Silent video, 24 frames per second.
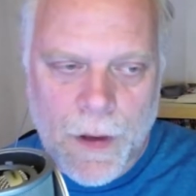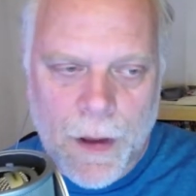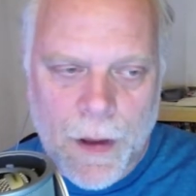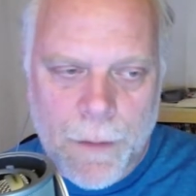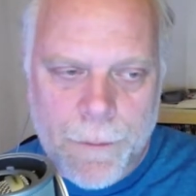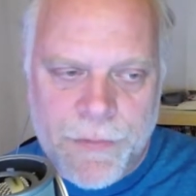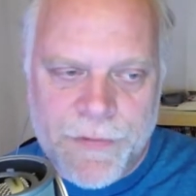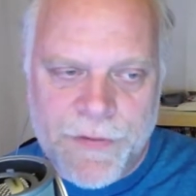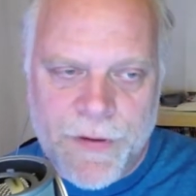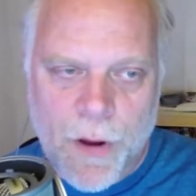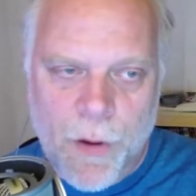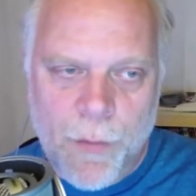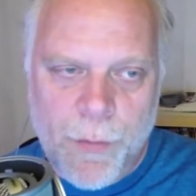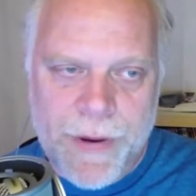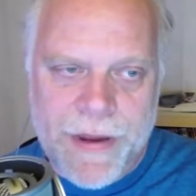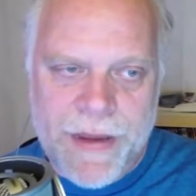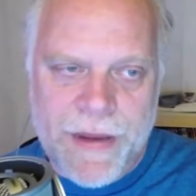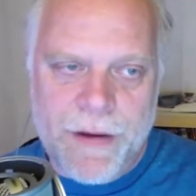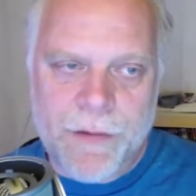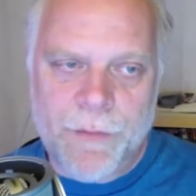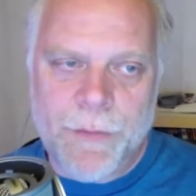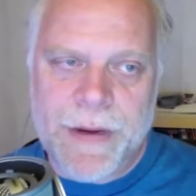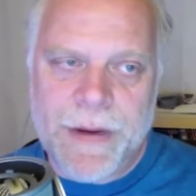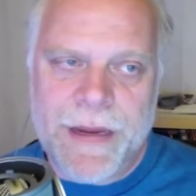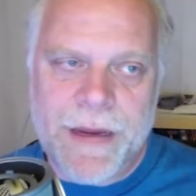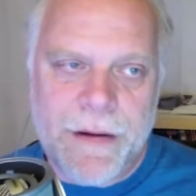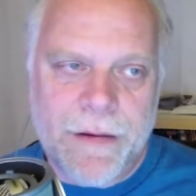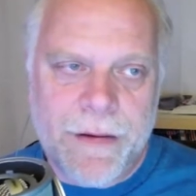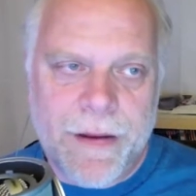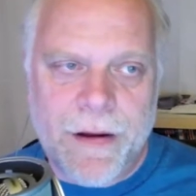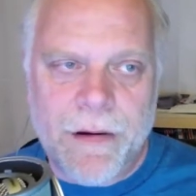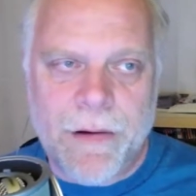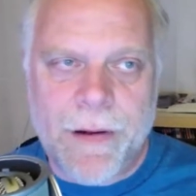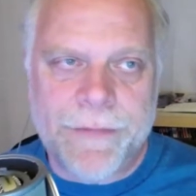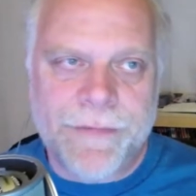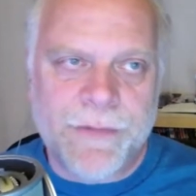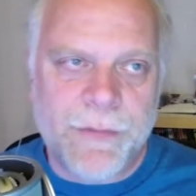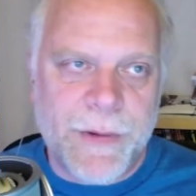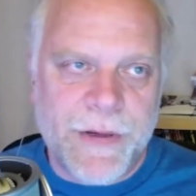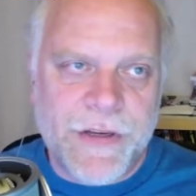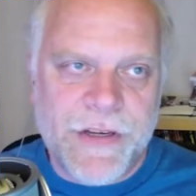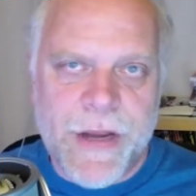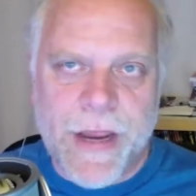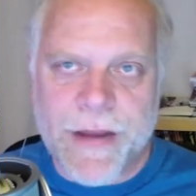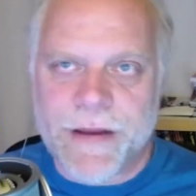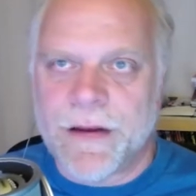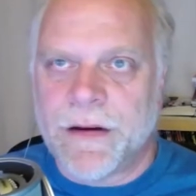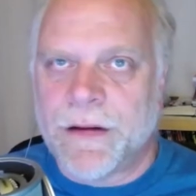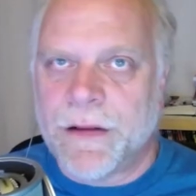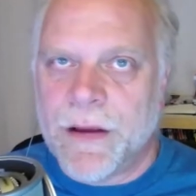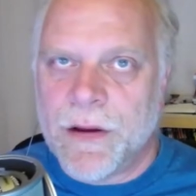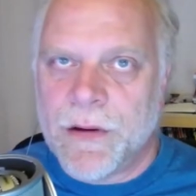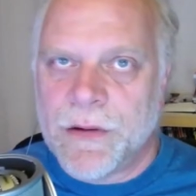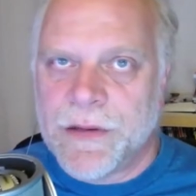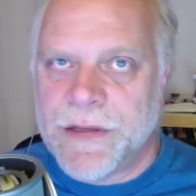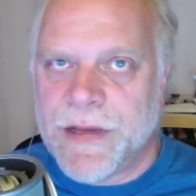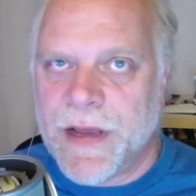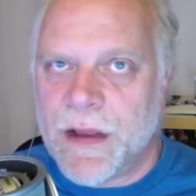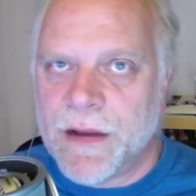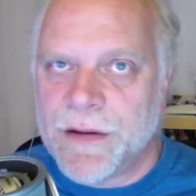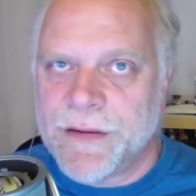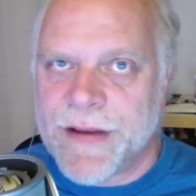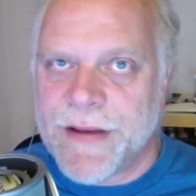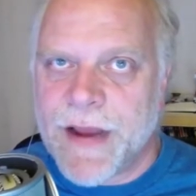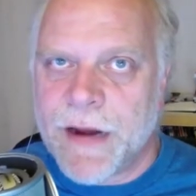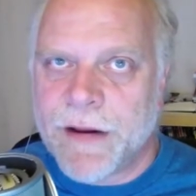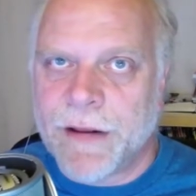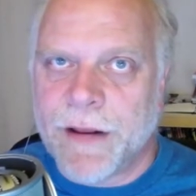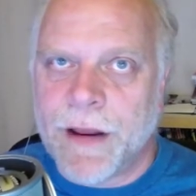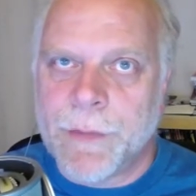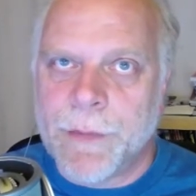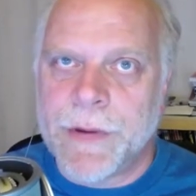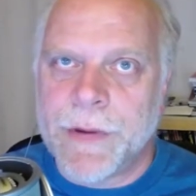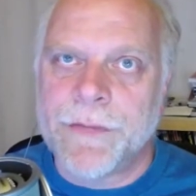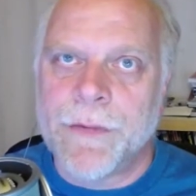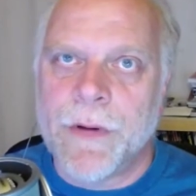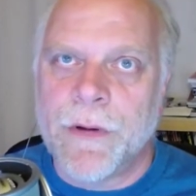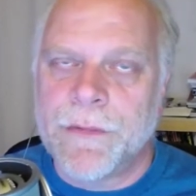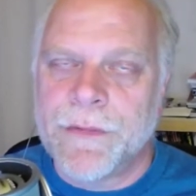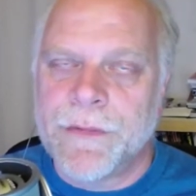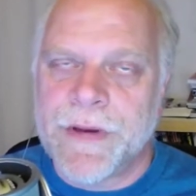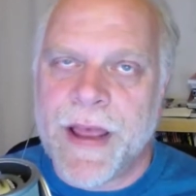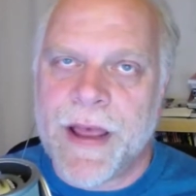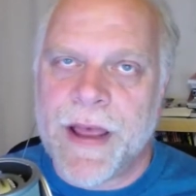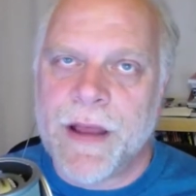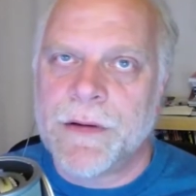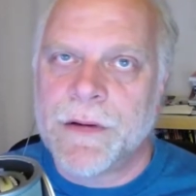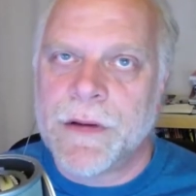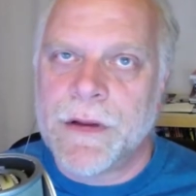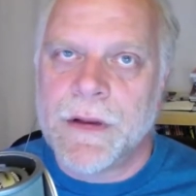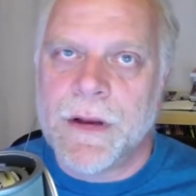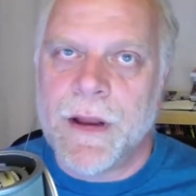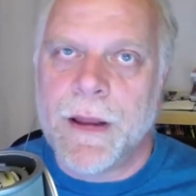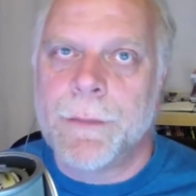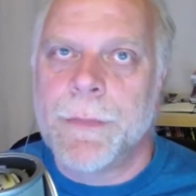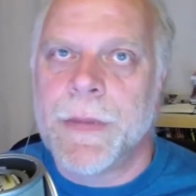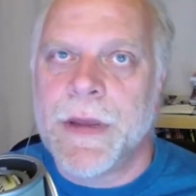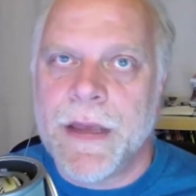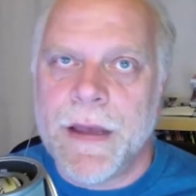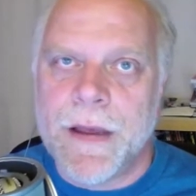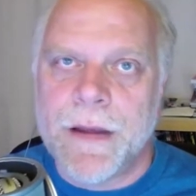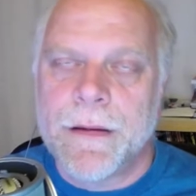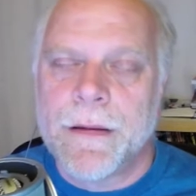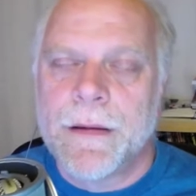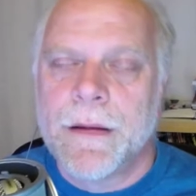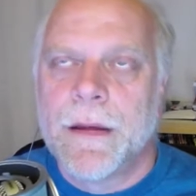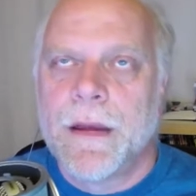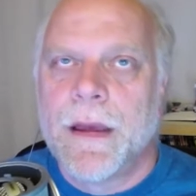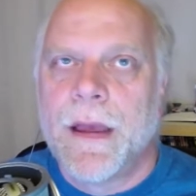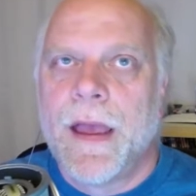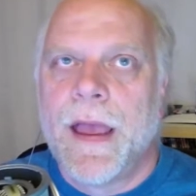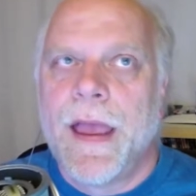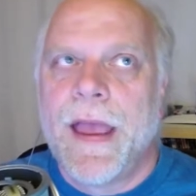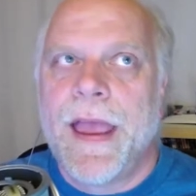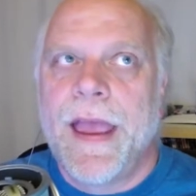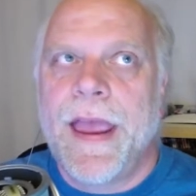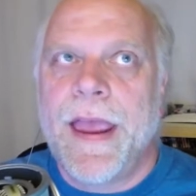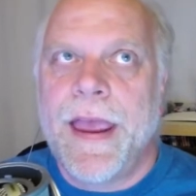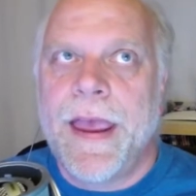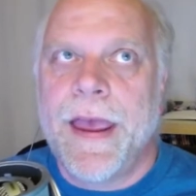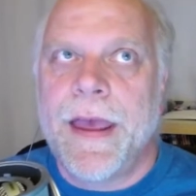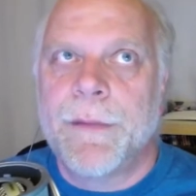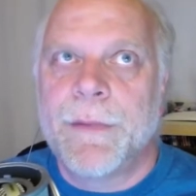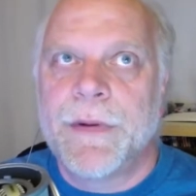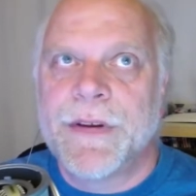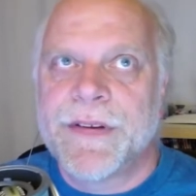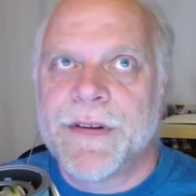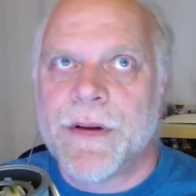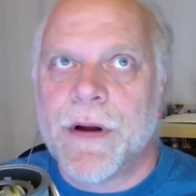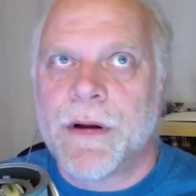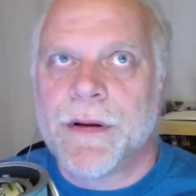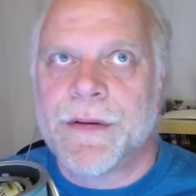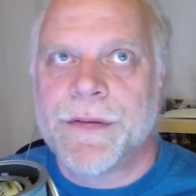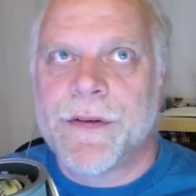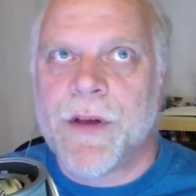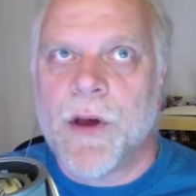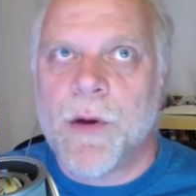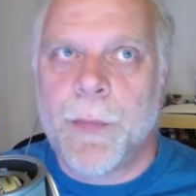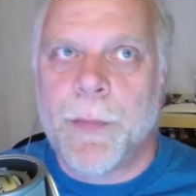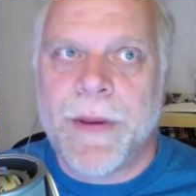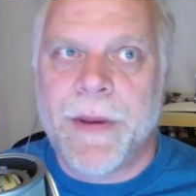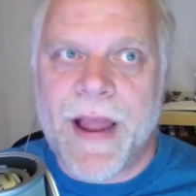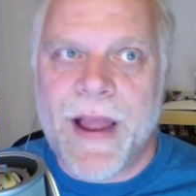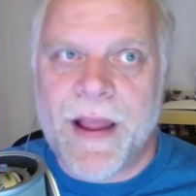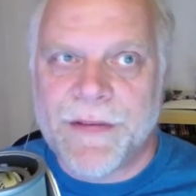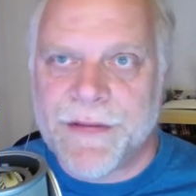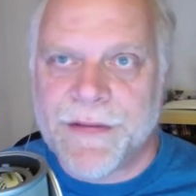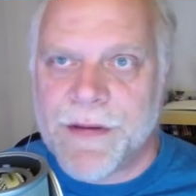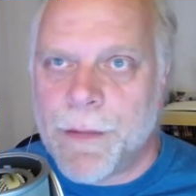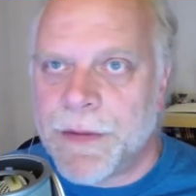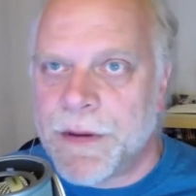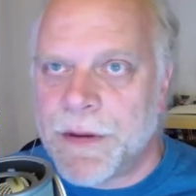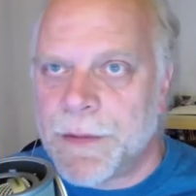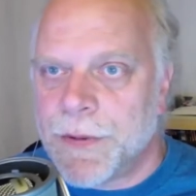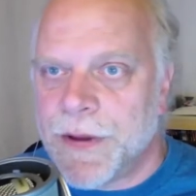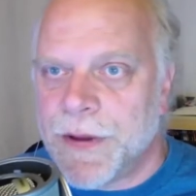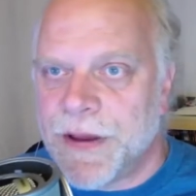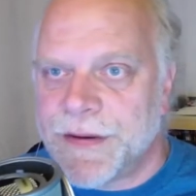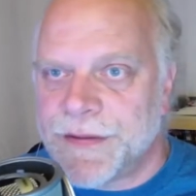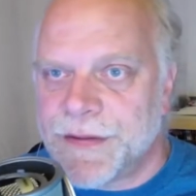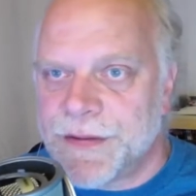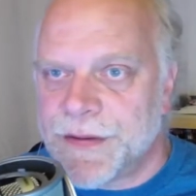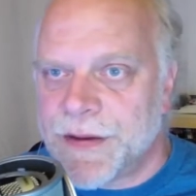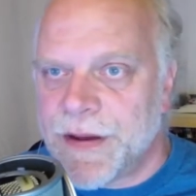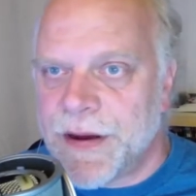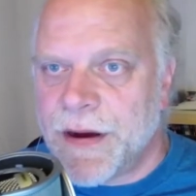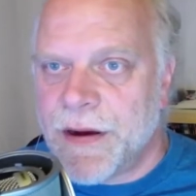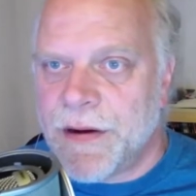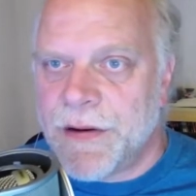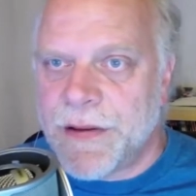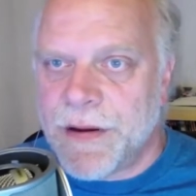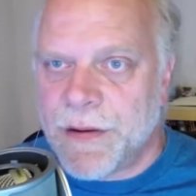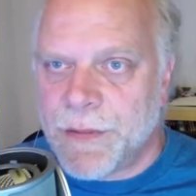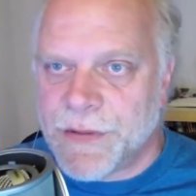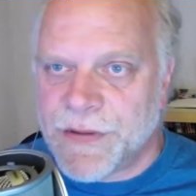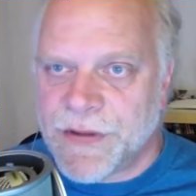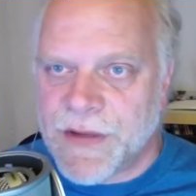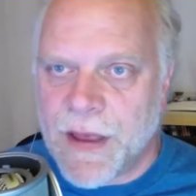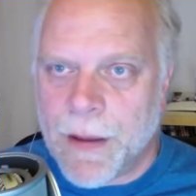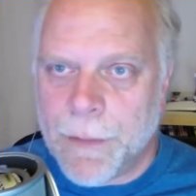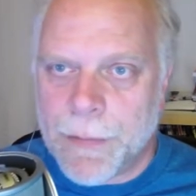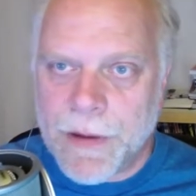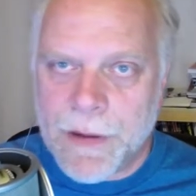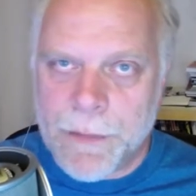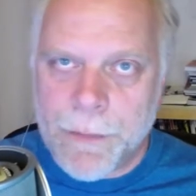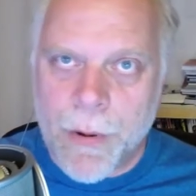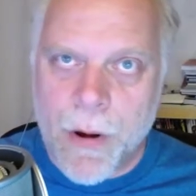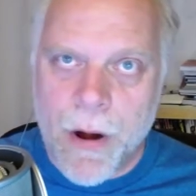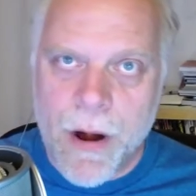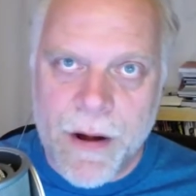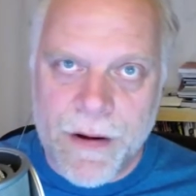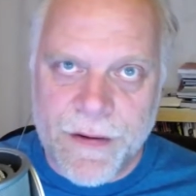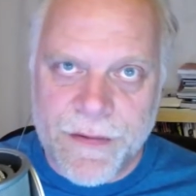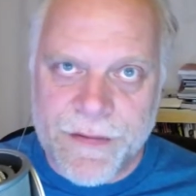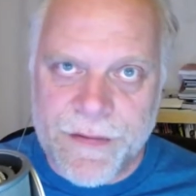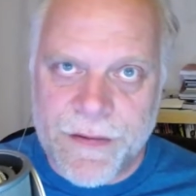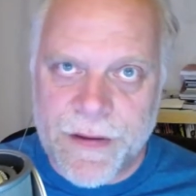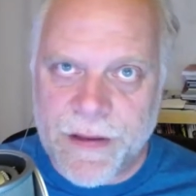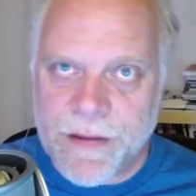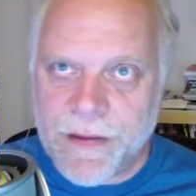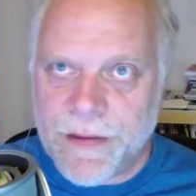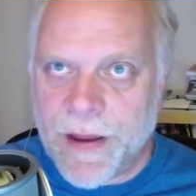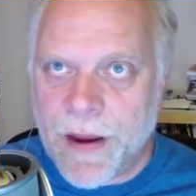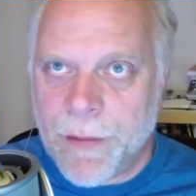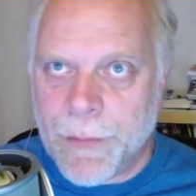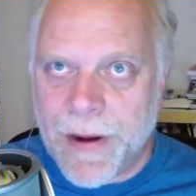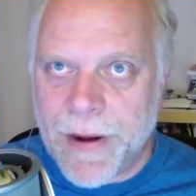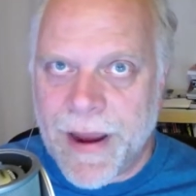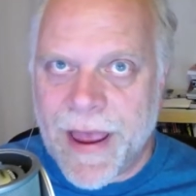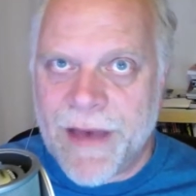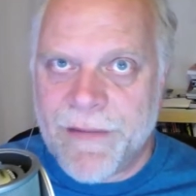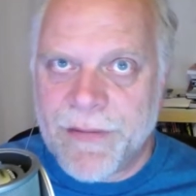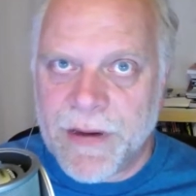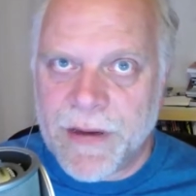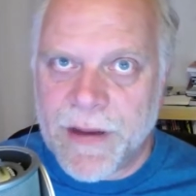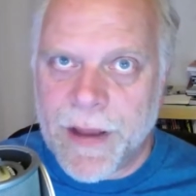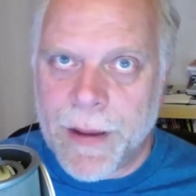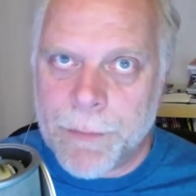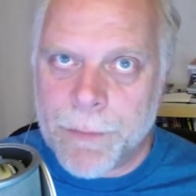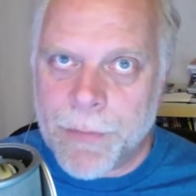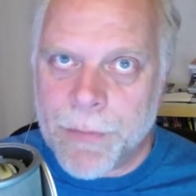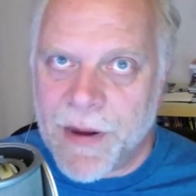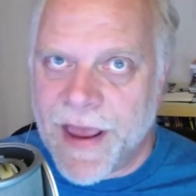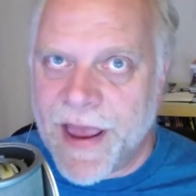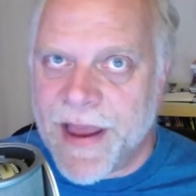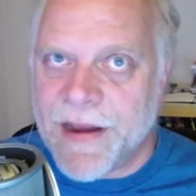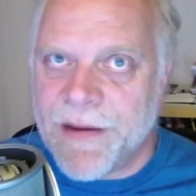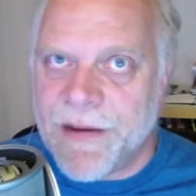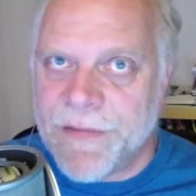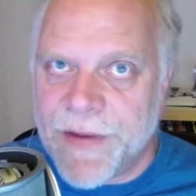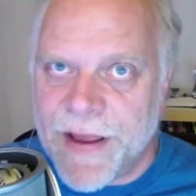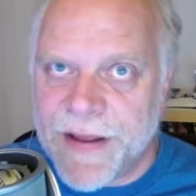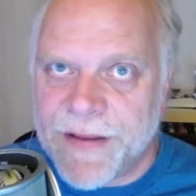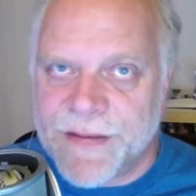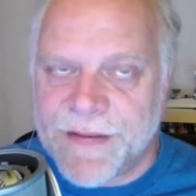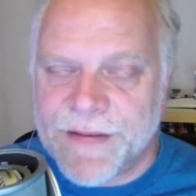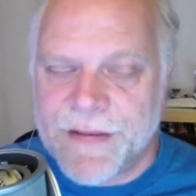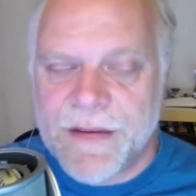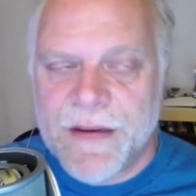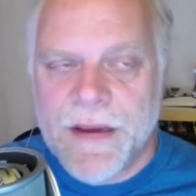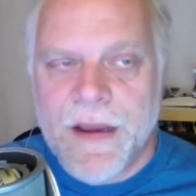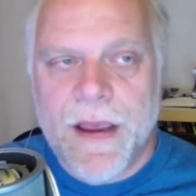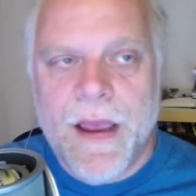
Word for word: So we you know, after we checked into the hotel on Saturday, we drove down to Columbia, and we started scoping out some of the places there. There was a couple of parks that they were having like planned events,